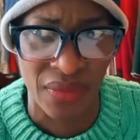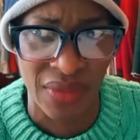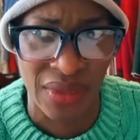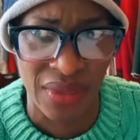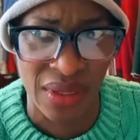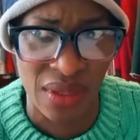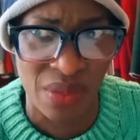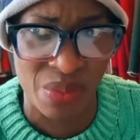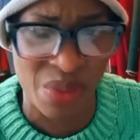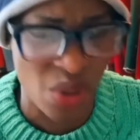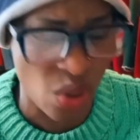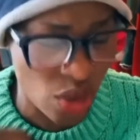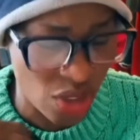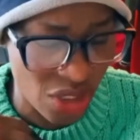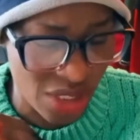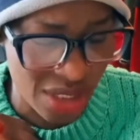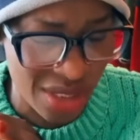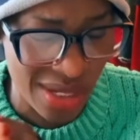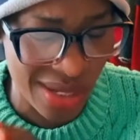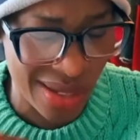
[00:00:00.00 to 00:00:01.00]

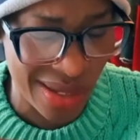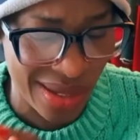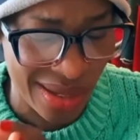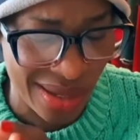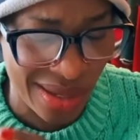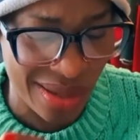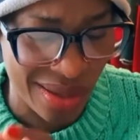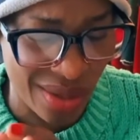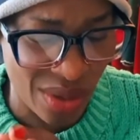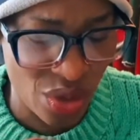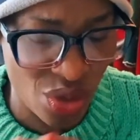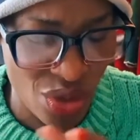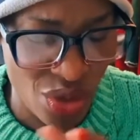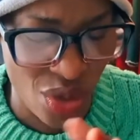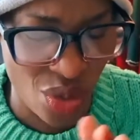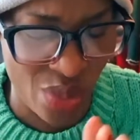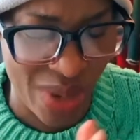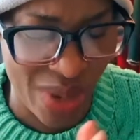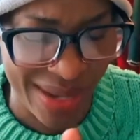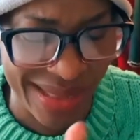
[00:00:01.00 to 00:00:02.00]
Because, you know,
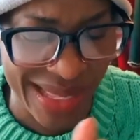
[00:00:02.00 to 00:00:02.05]
when